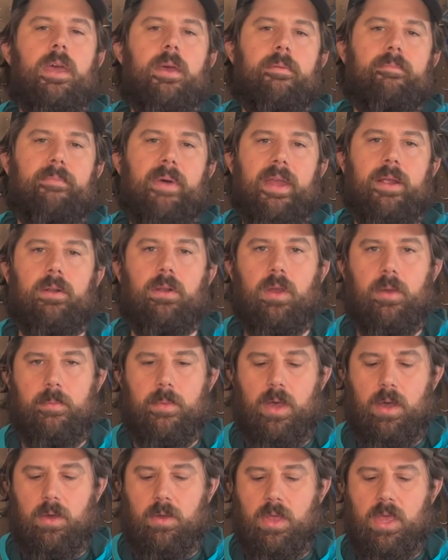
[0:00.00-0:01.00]
Micro
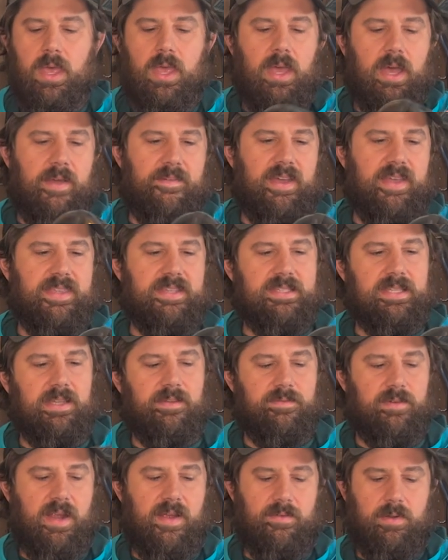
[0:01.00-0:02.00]
Mo. I've had this thing
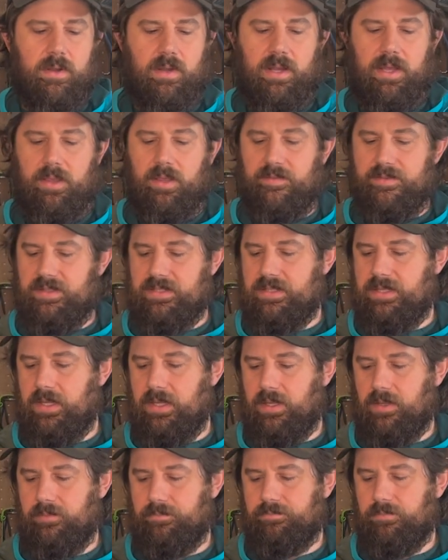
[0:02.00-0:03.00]
forever. I love this
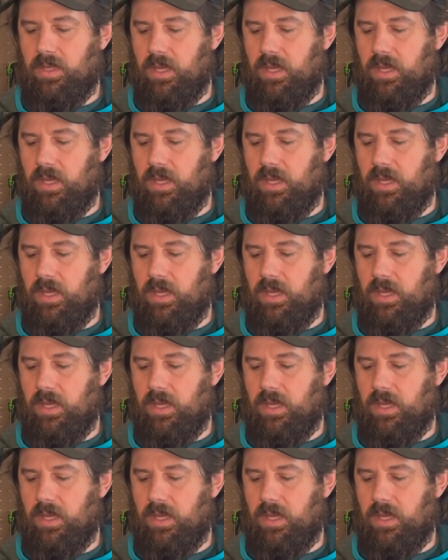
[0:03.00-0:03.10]
thing.